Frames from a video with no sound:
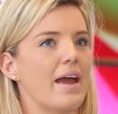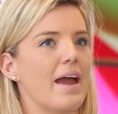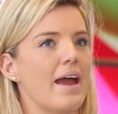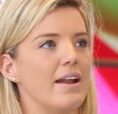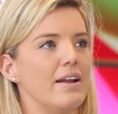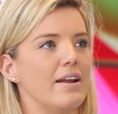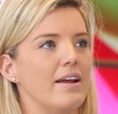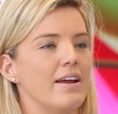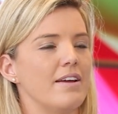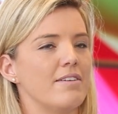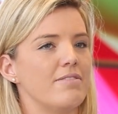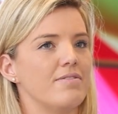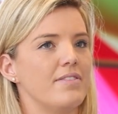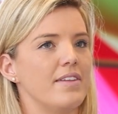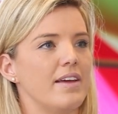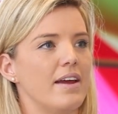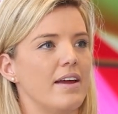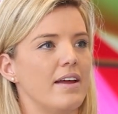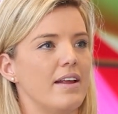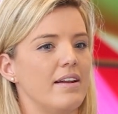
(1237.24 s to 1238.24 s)
And if
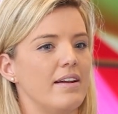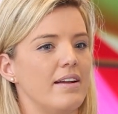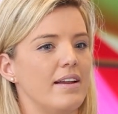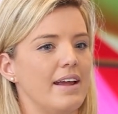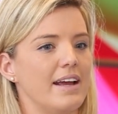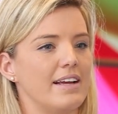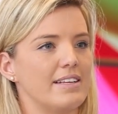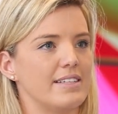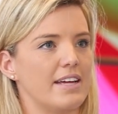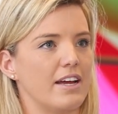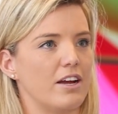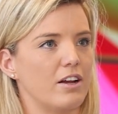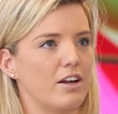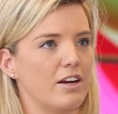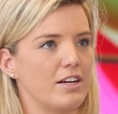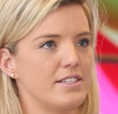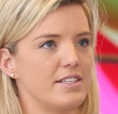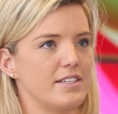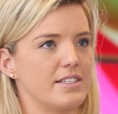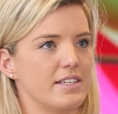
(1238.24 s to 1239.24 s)
their legs get
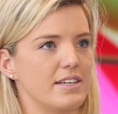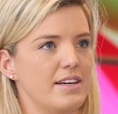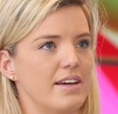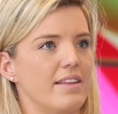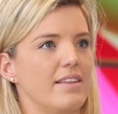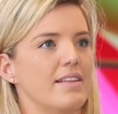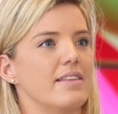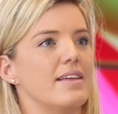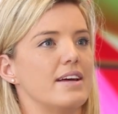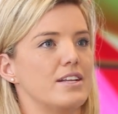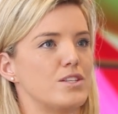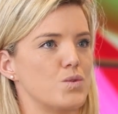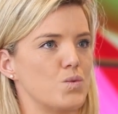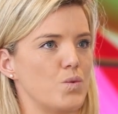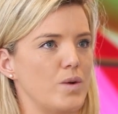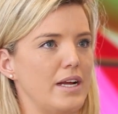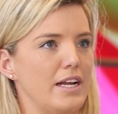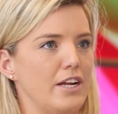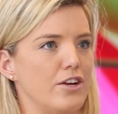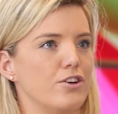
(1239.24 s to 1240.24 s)
closer together, that's
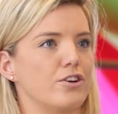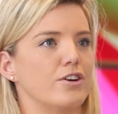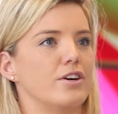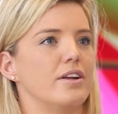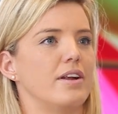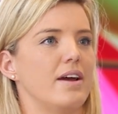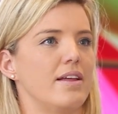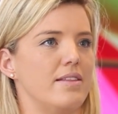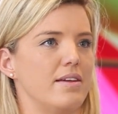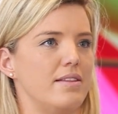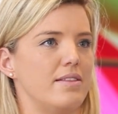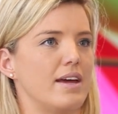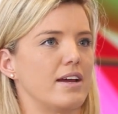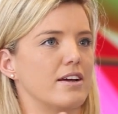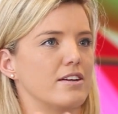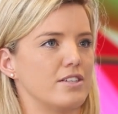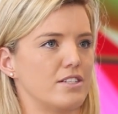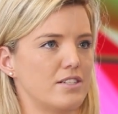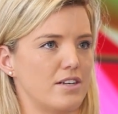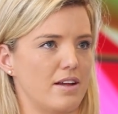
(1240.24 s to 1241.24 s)
really good, and then they
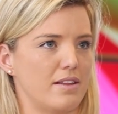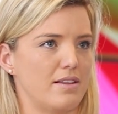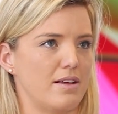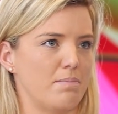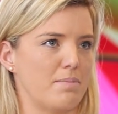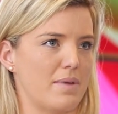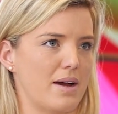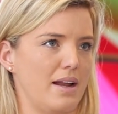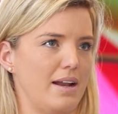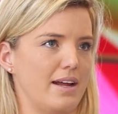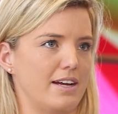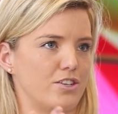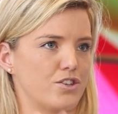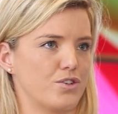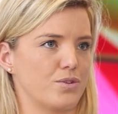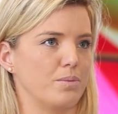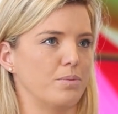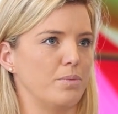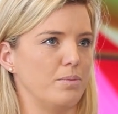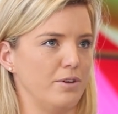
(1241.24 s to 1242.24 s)
can start that
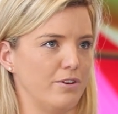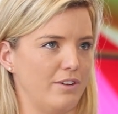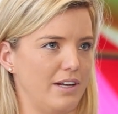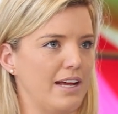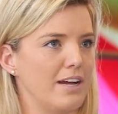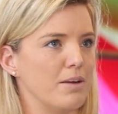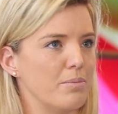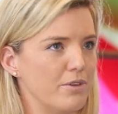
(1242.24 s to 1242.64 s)
bilateral leg